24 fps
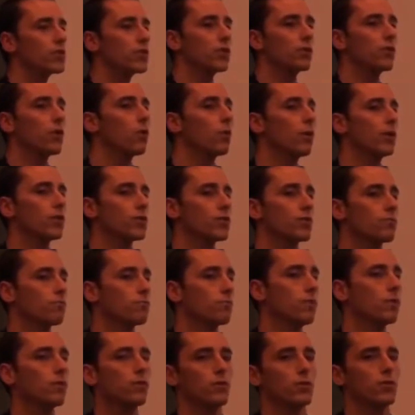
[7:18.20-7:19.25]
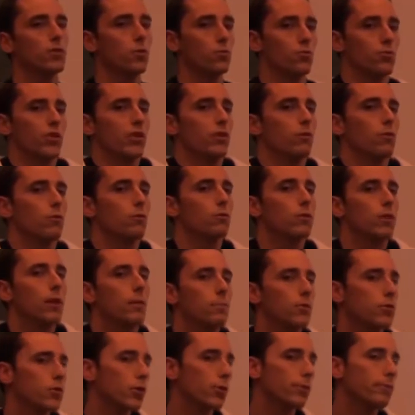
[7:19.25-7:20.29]
where 0 is, there's no 0
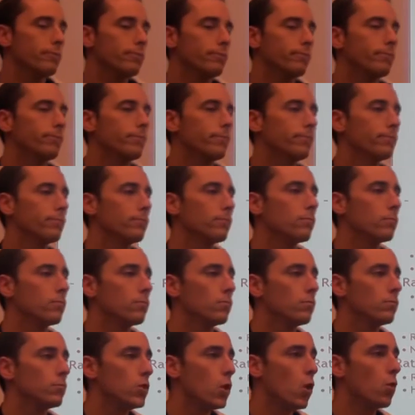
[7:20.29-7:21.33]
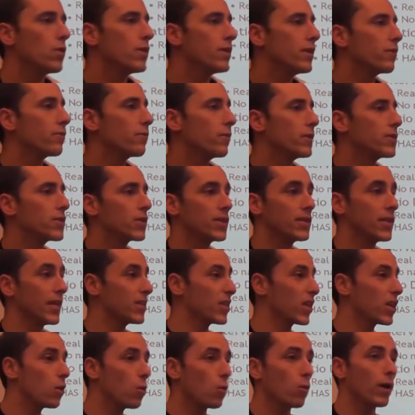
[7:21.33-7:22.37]
temperature. Know the difference, because
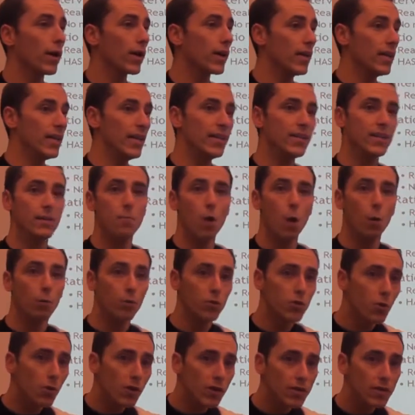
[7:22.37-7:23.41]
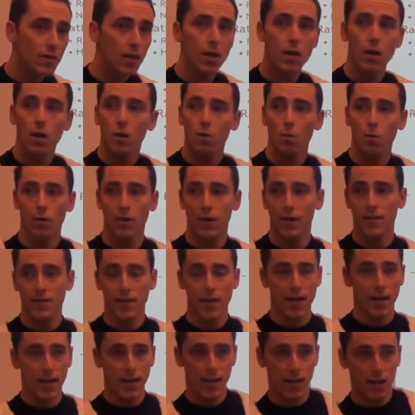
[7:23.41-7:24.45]
that's a quick and easy multiple choice, where they
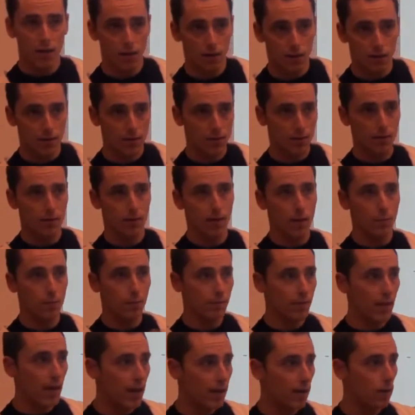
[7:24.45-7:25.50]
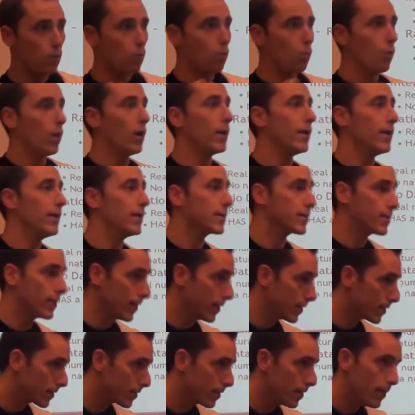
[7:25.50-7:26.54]
say, here's the type of data, what is
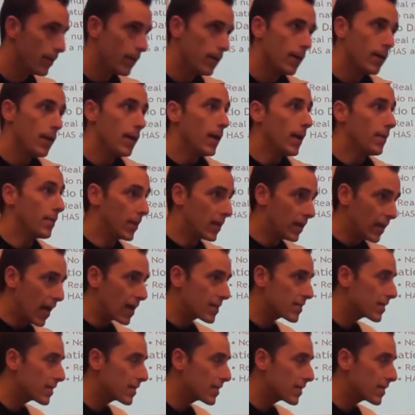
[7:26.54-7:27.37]
this? And the